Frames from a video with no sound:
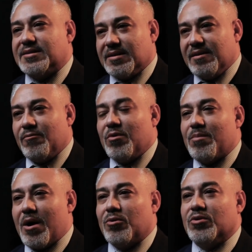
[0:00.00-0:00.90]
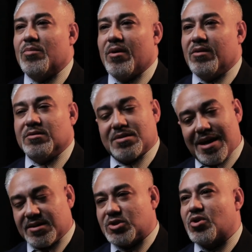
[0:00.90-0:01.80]
to live with my older brother,
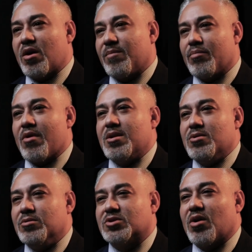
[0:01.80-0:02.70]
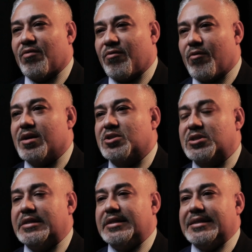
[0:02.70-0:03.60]
kind of start brand new, start fresh.